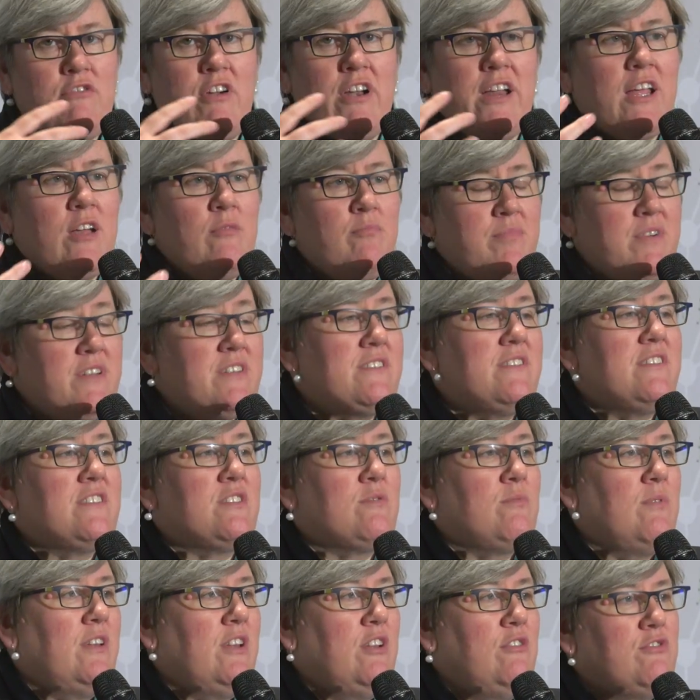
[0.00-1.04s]
running a
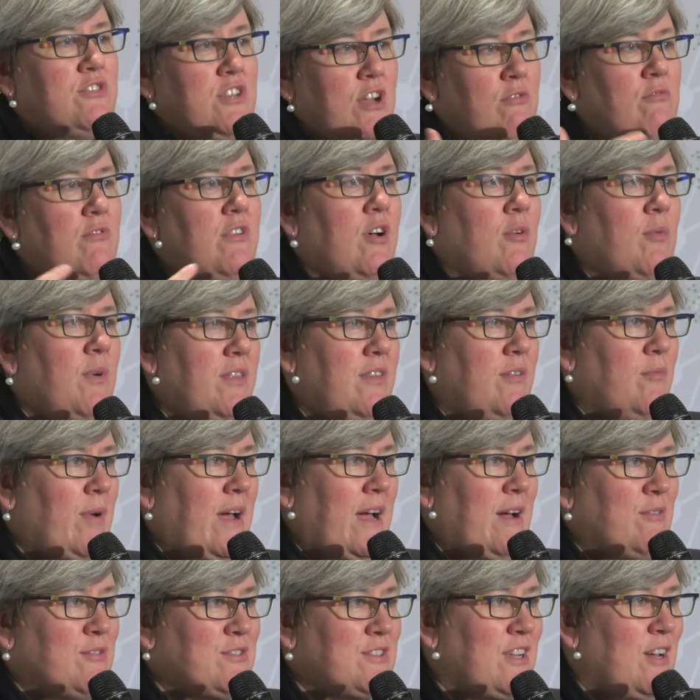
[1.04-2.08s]
business when you don't know when the
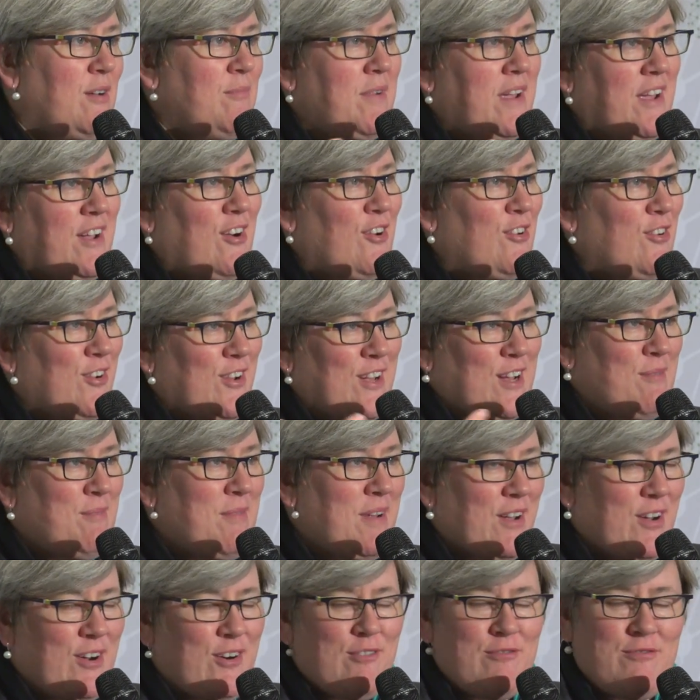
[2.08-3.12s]
power's coming on or
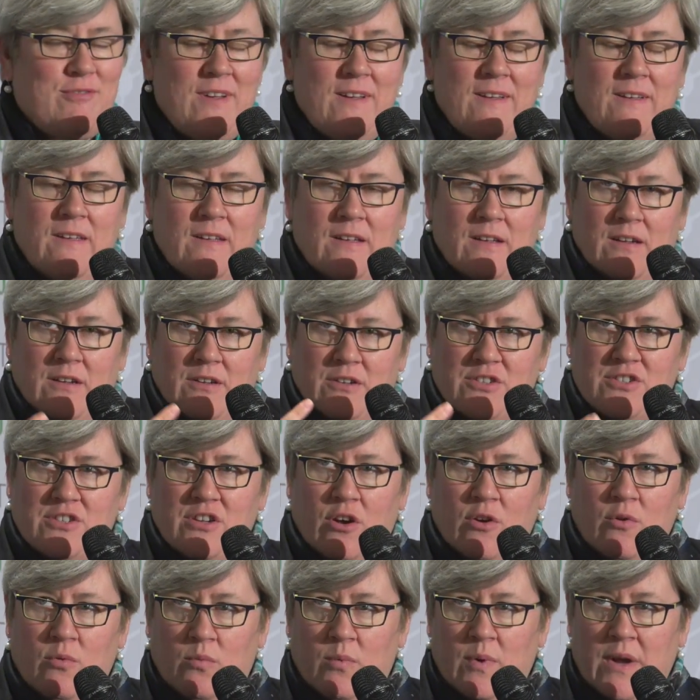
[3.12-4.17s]
coming off.
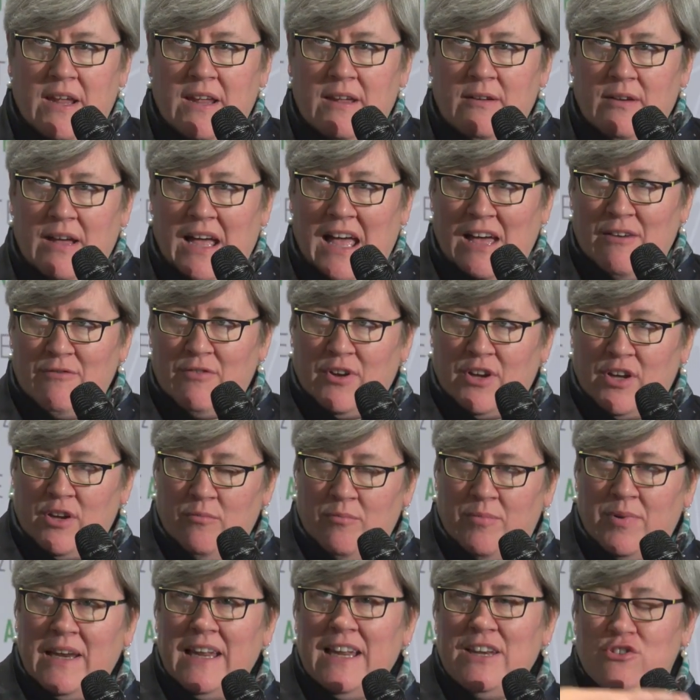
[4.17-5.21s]
So we have a
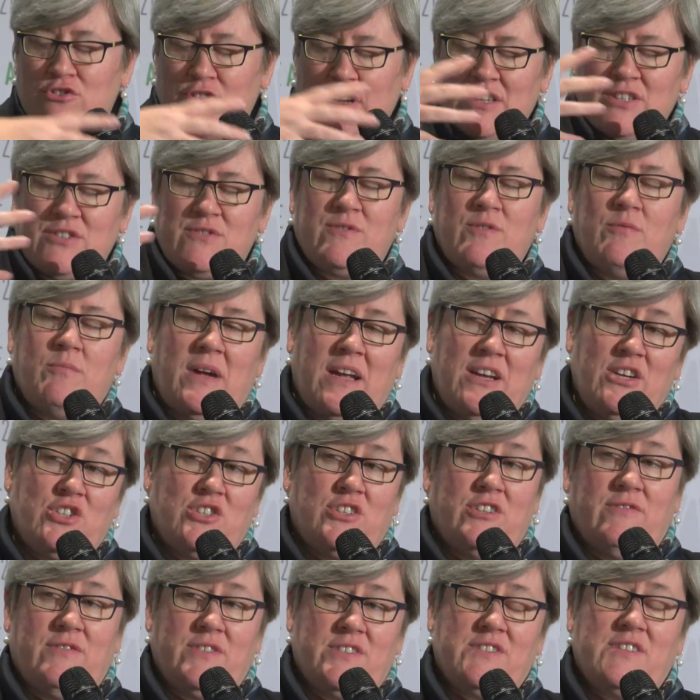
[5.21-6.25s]
complete
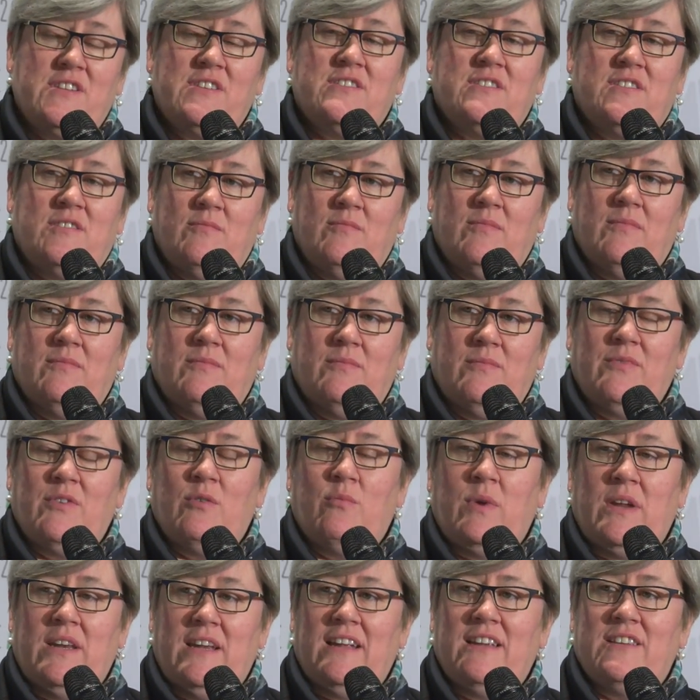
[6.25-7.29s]
transformation of a system
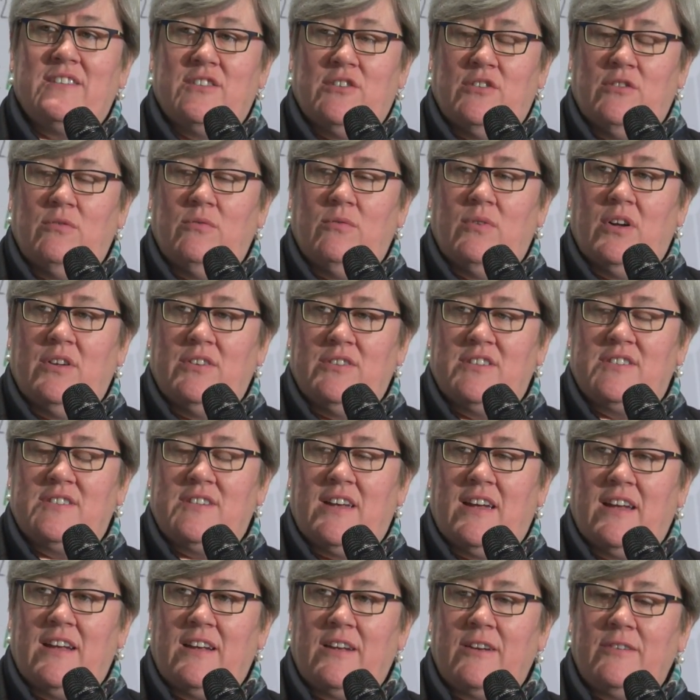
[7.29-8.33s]
that we need to
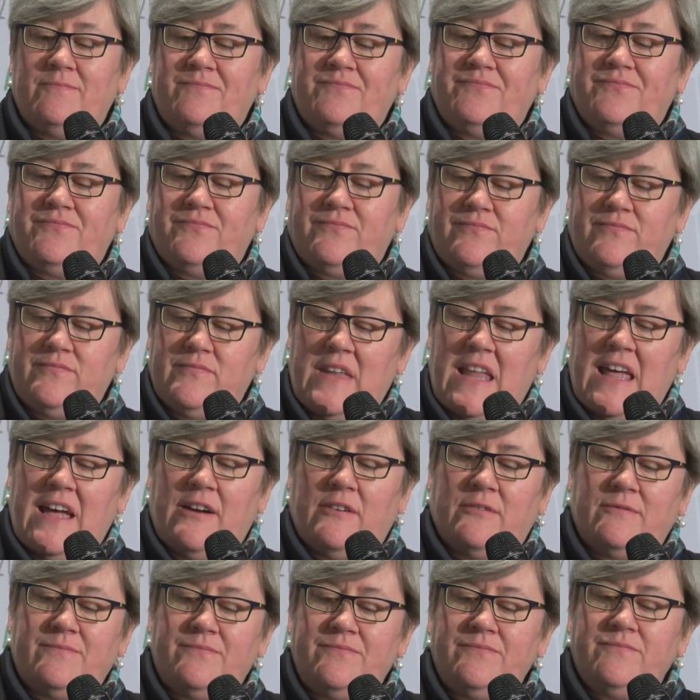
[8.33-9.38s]
undertake.
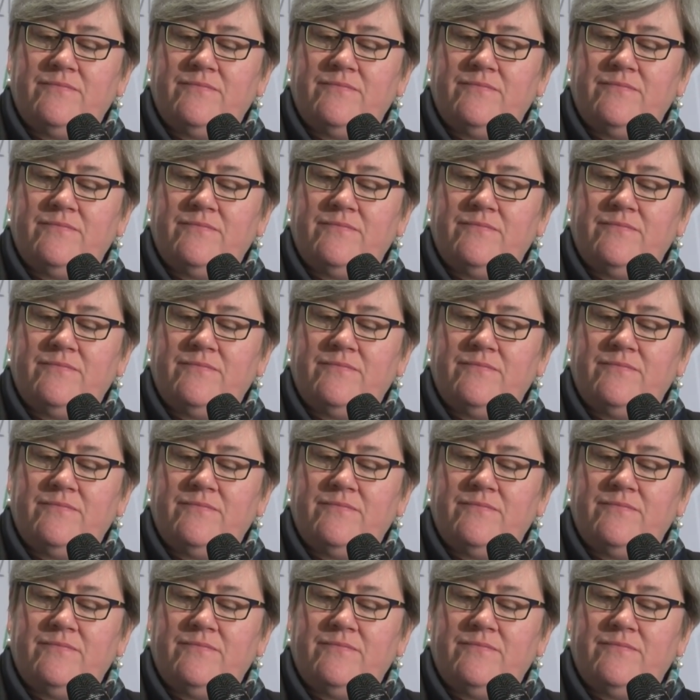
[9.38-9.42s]
Now,